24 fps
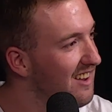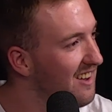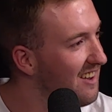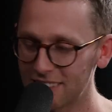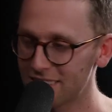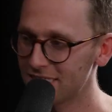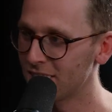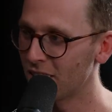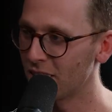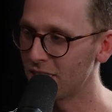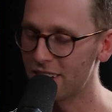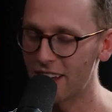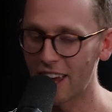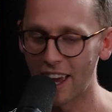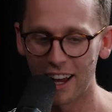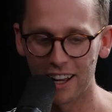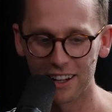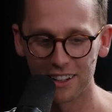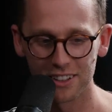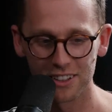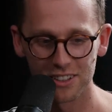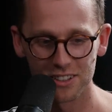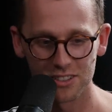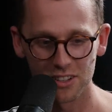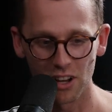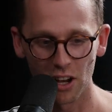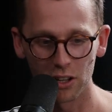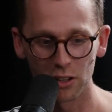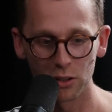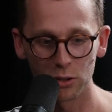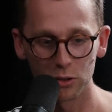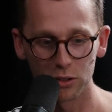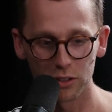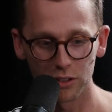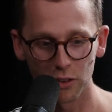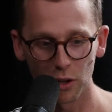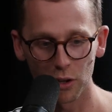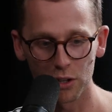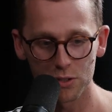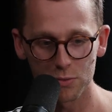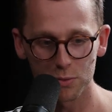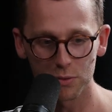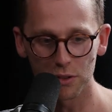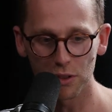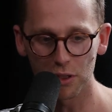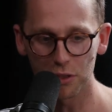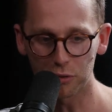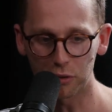No doubt. So, look, those
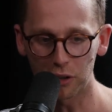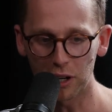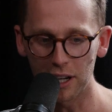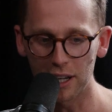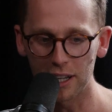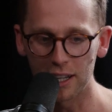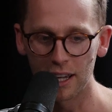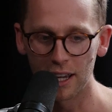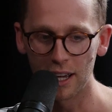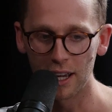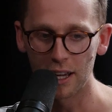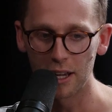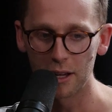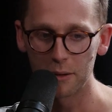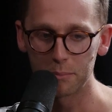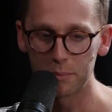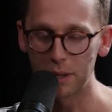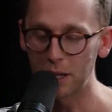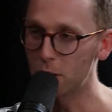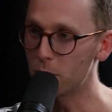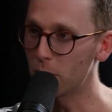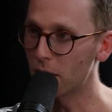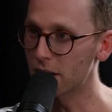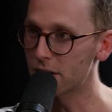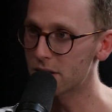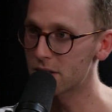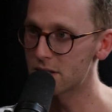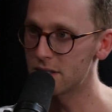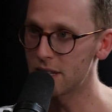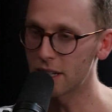were the 3 big ones.